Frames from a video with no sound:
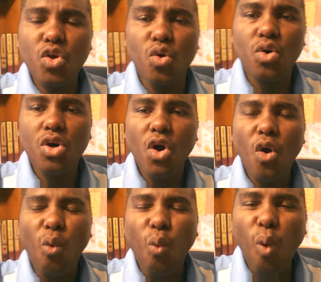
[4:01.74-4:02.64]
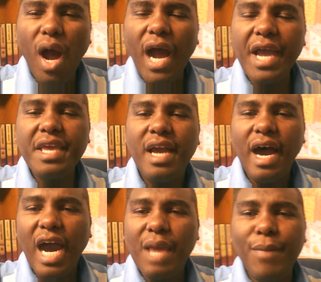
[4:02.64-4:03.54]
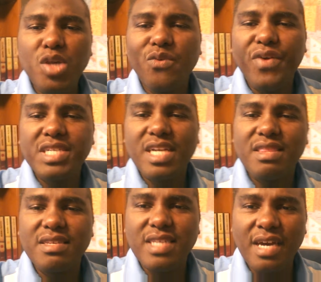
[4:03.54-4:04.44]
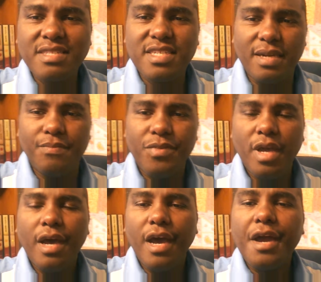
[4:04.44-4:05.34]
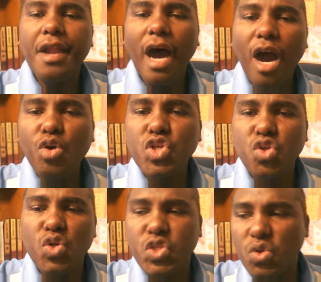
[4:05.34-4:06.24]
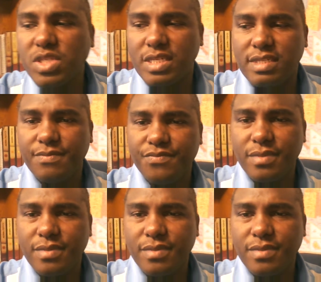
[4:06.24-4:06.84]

you why I manufactured this item and how you should use it.